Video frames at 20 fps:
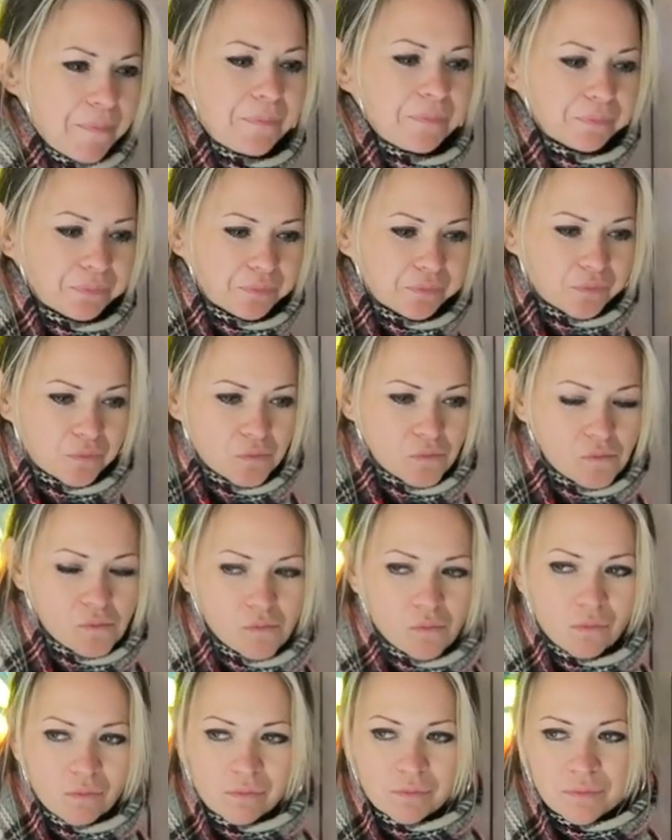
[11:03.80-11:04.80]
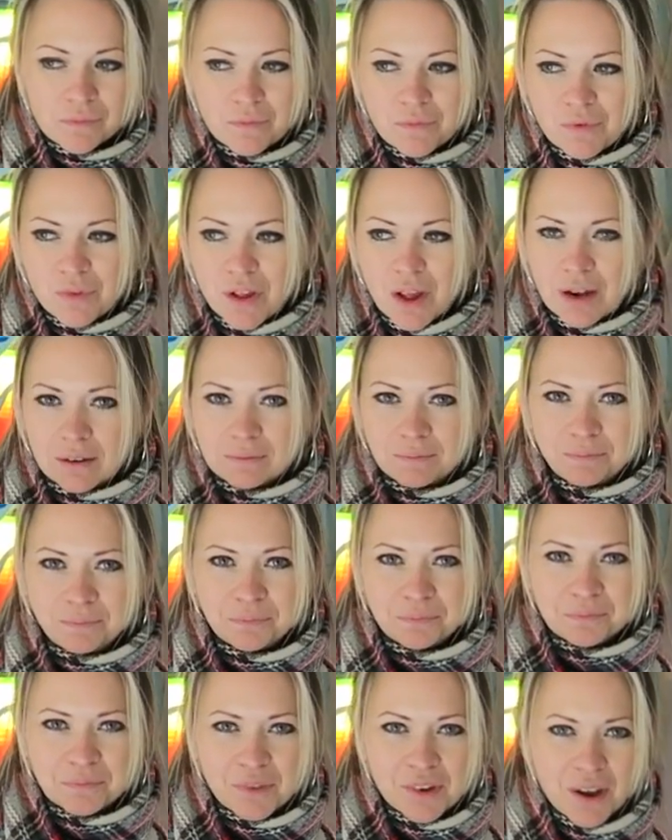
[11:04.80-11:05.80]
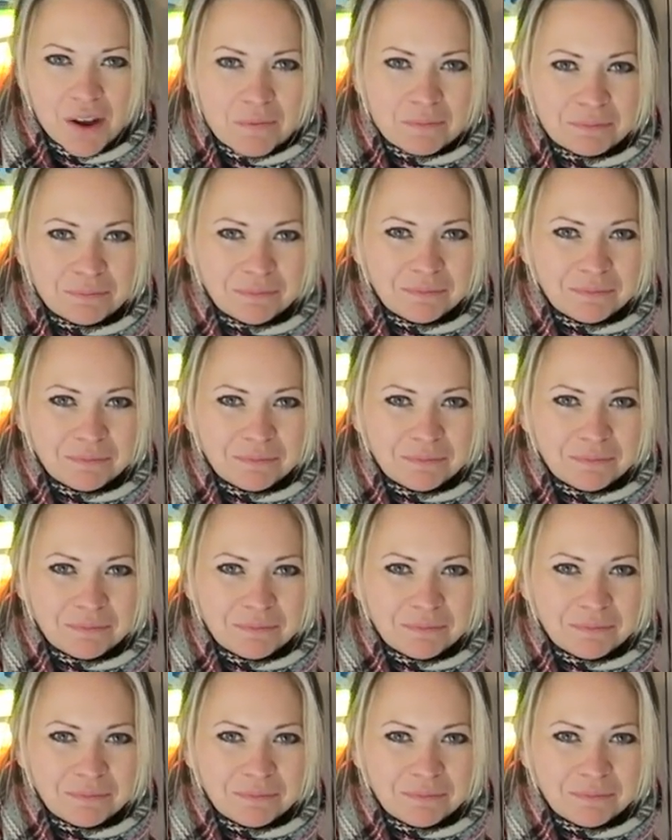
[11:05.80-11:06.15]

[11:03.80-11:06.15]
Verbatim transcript: Free can get a sense of the smell. Well, I don't think they